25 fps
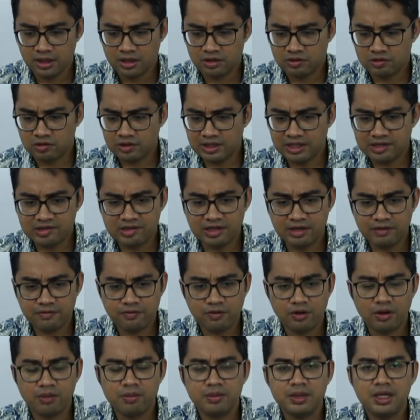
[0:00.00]
So that's it
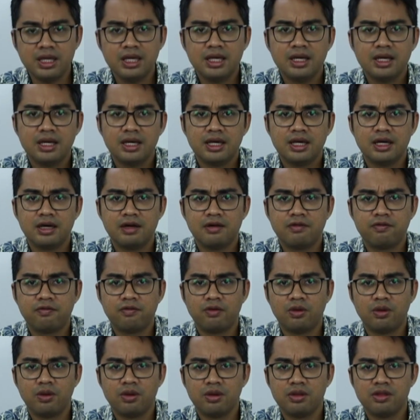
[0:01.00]
from me
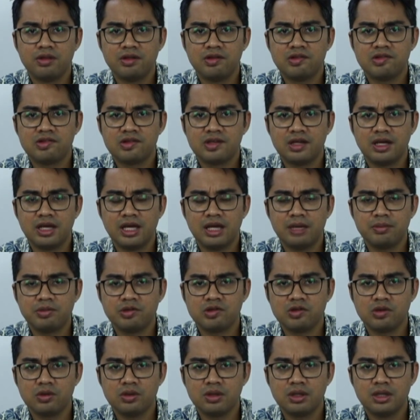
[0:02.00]
for this
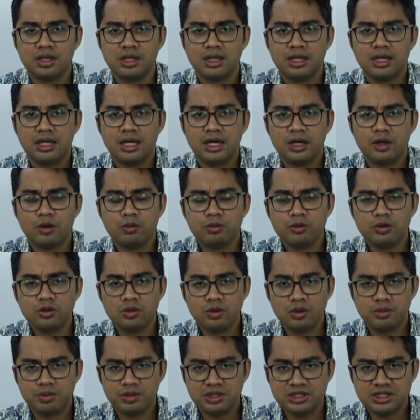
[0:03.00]
episode. I hope you
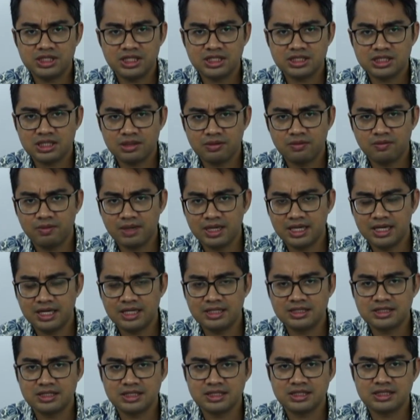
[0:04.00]
do appreciate some of my
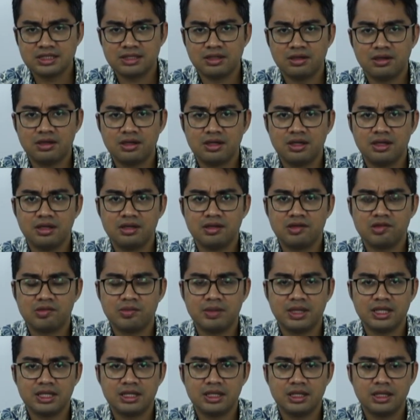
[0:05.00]
analysis on this
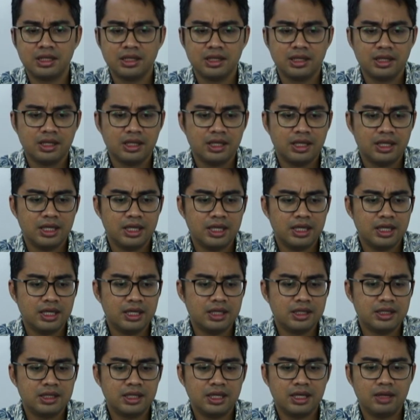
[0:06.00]
matter.
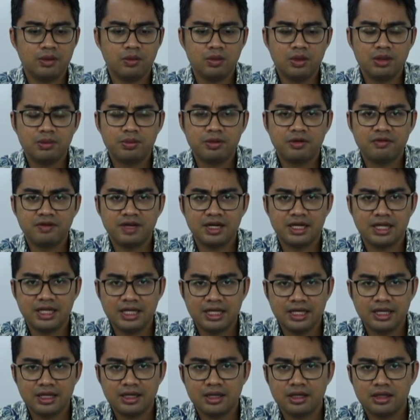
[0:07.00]
And I will provide a
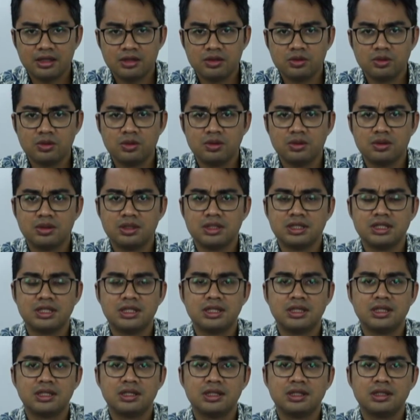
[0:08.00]
link to
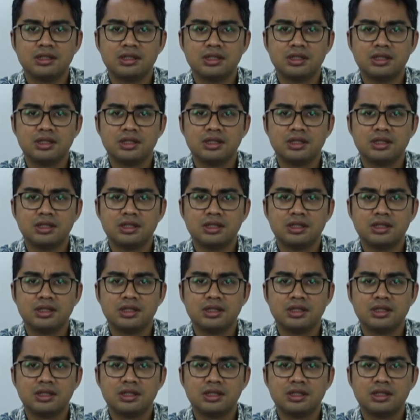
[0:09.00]
the